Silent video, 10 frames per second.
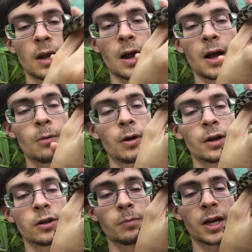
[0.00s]
I wanted
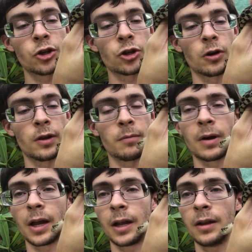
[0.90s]
to make sure that
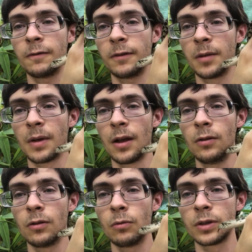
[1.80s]
my female
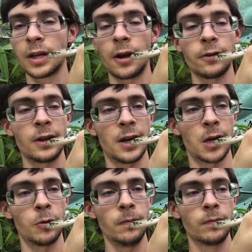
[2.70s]
was a healthy
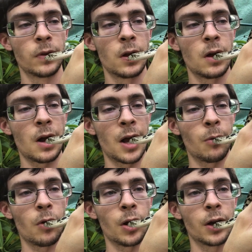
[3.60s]
animal. I
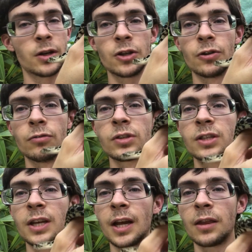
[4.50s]
wanted to
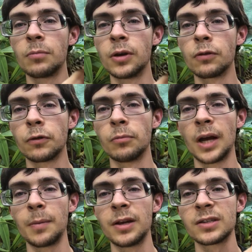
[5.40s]
see the beautiful
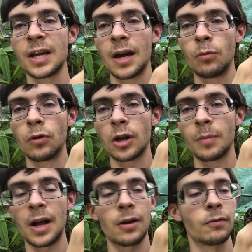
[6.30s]
babies that will come
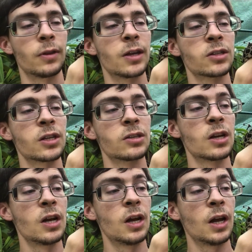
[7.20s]
out of this, because
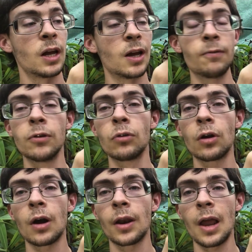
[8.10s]
if you
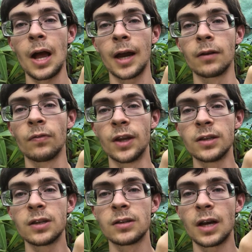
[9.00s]
look online,
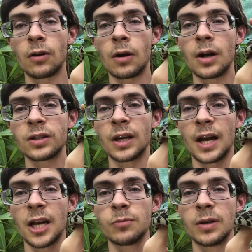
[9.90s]
this is a cross that
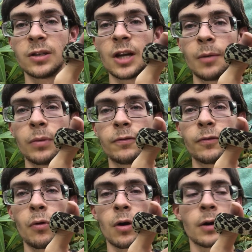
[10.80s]
has been done
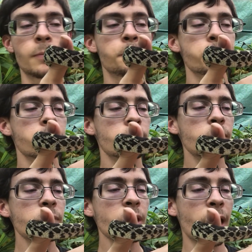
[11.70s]
before,
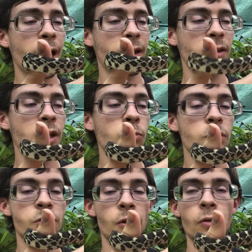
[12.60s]
and the
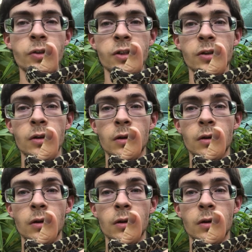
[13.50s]
results,